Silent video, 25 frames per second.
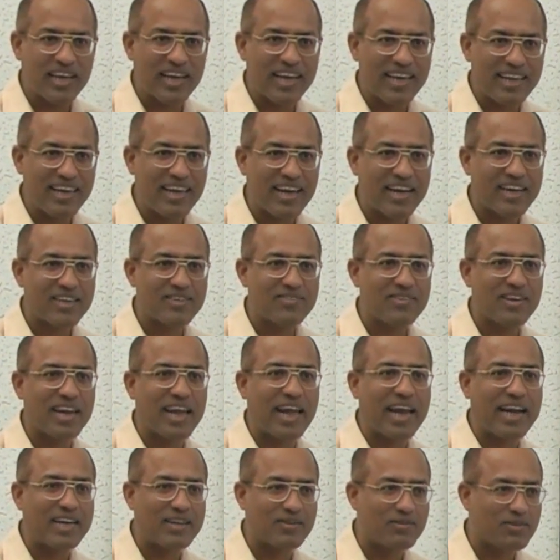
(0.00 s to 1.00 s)
the inactive and
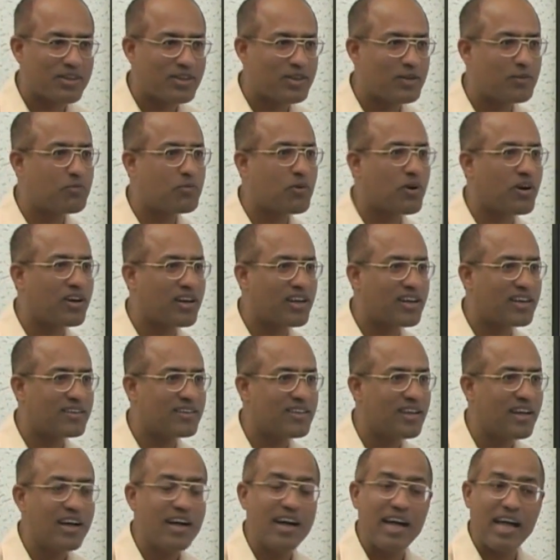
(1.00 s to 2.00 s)
activated products,
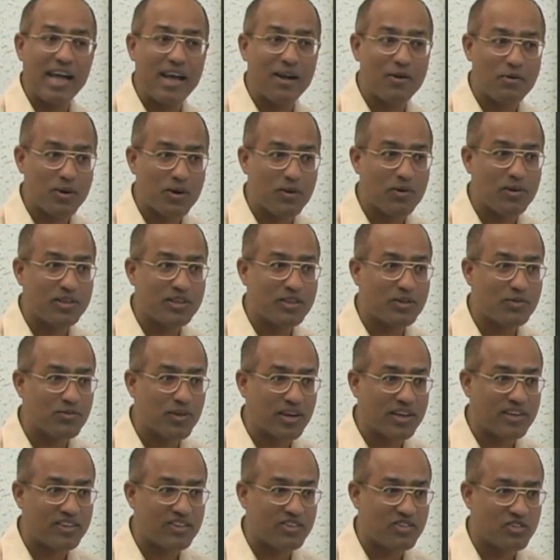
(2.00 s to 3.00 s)
uh, coagulation
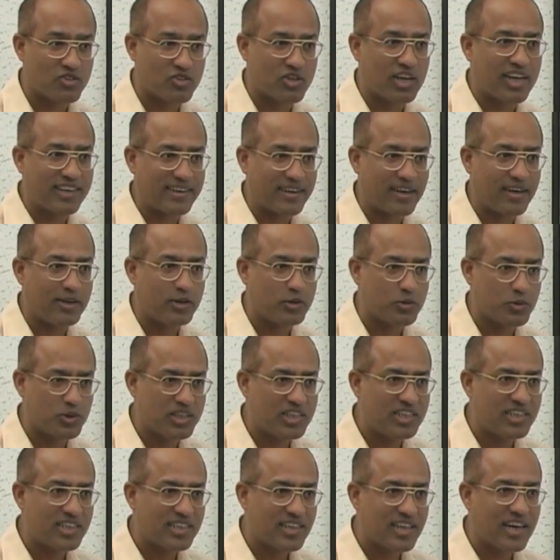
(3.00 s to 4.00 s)
factors tightly to
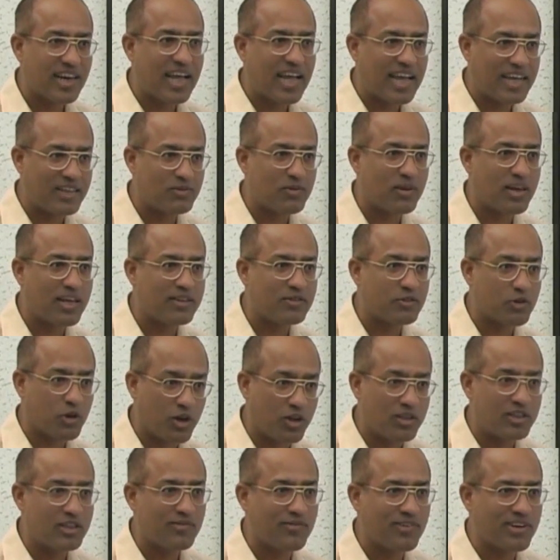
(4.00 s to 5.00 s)
each other as well as
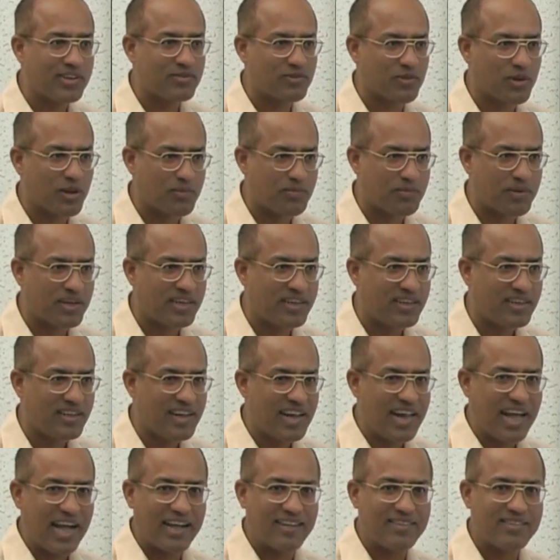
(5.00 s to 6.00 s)
on the phospholipid,
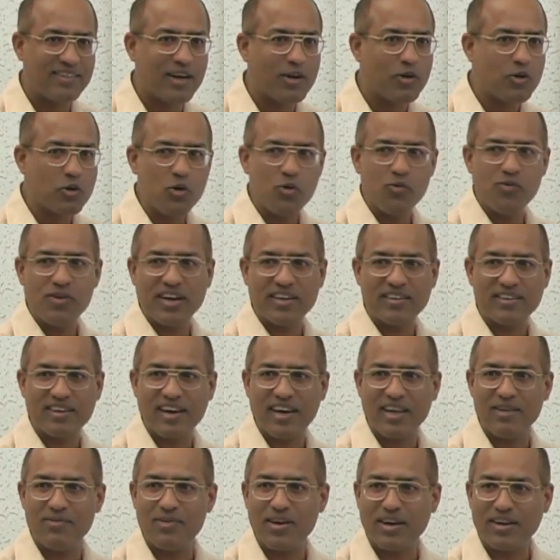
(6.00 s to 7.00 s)
and then cofactor
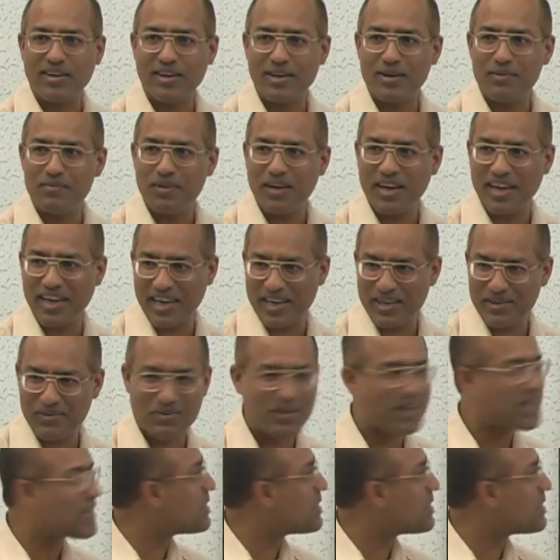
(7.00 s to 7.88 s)
like factor number eight will